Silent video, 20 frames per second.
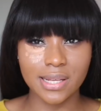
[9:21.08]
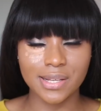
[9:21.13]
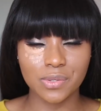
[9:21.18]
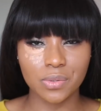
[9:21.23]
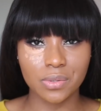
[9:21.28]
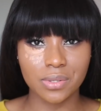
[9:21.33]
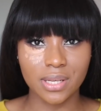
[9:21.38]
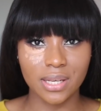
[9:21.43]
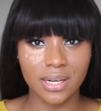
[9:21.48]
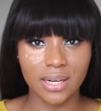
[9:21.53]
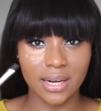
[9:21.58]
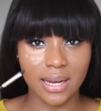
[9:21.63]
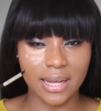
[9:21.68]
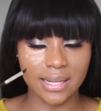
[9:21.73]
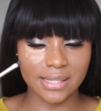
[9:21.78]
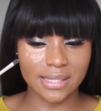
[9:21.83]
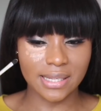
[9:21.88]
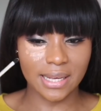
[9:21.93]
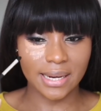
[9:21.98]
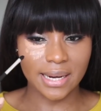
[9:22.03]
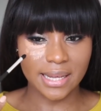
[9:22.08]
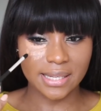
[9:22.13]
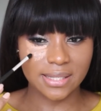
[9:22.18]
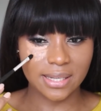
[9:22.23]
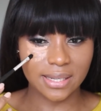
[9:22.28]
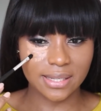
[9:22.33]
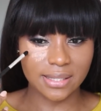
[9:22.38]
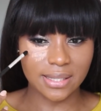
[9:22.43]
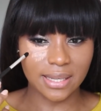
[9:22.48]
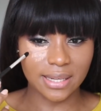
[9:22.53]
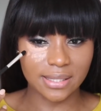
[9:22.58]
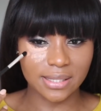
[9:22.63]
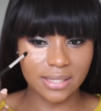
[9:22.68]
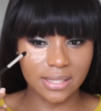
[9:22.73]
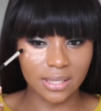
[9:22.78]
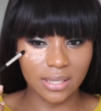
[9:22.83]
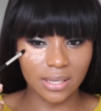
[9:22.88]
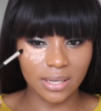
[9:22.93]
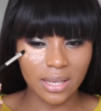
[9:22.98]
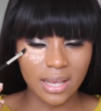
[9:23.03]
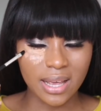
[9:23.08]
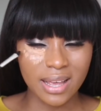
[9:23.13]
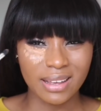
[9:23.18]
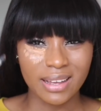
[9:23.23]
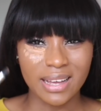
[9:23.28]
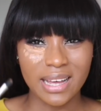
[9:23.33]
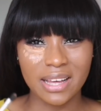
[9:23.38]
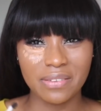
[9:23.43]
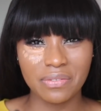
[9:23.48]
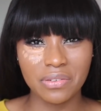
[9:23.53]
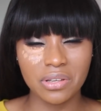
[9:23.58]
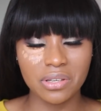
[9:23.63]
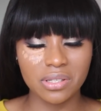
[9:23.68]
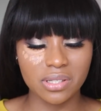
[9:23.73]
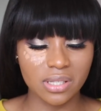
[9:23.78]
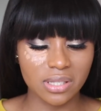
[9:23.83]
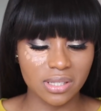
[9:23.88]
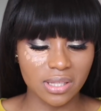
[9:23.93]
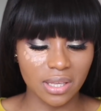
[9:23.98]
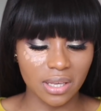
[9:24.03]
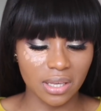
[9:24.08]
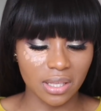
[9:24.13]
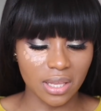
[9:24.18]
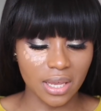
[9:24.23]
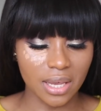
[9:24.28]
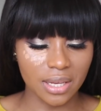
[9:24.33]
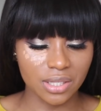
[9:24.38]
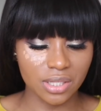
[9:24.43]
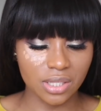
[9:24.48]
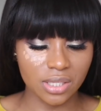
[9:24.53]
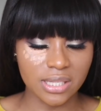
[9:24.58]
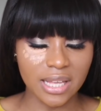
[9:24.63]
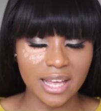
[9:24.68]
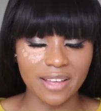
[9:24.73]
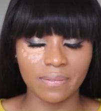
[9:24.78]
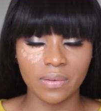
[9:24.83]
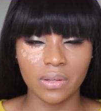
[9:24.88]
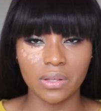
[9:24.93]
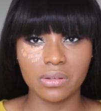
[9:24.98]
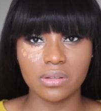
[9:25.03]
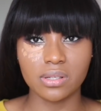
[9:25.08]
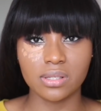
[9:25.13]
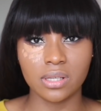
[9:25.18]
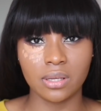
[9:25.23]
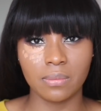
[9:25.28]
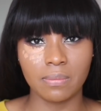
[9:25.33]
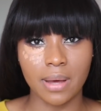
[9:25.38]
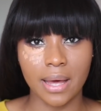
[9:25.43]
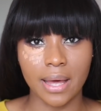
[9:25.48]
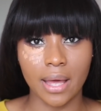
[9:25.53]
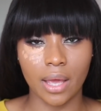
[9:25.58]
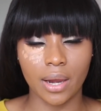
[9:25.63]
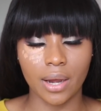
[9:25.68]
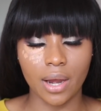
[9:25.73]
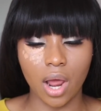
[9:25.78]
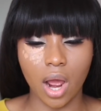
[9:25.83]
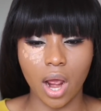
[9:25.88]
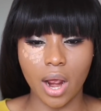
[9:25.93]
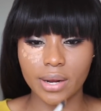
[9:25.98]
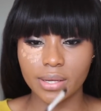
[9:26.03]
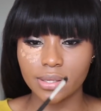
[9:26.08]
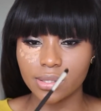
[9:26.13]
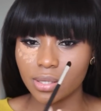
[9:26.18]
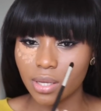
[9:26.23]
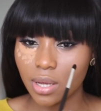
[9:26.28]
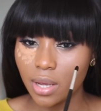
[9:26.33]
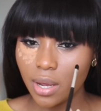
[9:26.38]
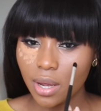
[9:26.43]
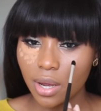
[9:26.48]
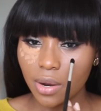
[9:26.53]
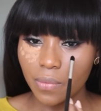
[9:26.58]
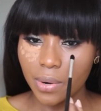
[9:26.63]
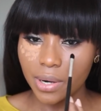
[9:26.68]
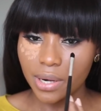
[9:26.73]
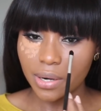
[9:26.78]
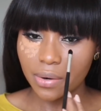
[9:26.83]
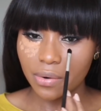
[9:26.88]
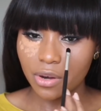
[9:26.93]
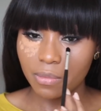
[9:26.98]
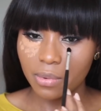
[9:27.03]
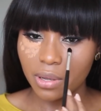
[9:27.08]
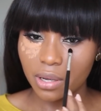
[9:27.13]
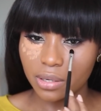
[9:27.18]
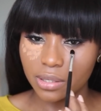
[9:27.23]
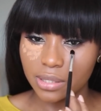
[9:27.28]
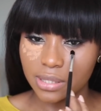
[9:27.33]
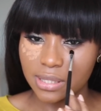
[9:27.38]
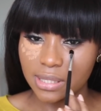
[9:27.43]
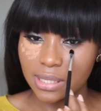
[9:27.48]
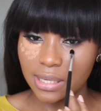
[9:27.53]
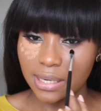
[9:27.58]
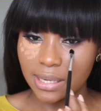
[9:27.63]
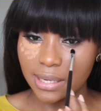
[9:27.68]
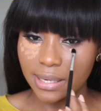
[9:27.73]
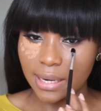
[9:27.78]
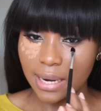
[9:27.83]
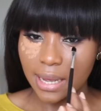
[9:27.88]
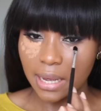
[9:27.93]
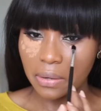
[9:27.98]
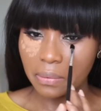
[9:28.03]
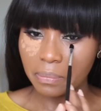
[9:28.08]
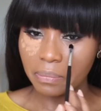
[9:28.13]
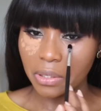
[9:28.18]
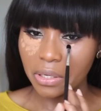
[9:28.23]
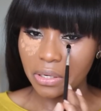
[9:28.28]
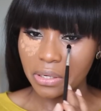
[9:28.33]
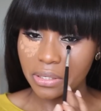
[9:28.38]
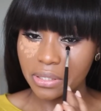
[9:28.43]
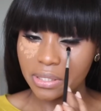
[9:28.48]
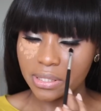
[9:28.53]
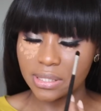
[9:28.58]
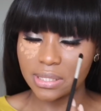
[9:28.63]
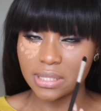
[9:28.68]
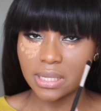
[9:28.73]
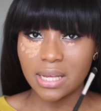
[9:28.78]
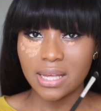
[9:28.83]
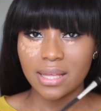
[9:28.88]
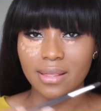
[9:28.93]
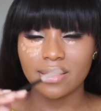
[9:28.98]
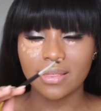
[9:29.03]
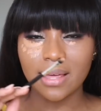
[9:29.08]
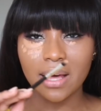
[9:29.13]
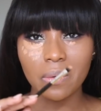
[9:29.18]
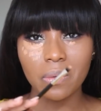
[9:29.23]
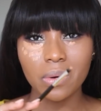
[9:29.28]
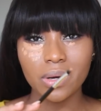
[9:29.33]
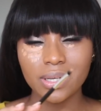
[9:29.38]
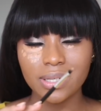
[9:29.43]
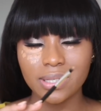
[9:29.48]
Sensual Skin Enhancer in SX13. I haven't used this thing in ages. I've been using my NARS Radiant Creamy Concealer now, because that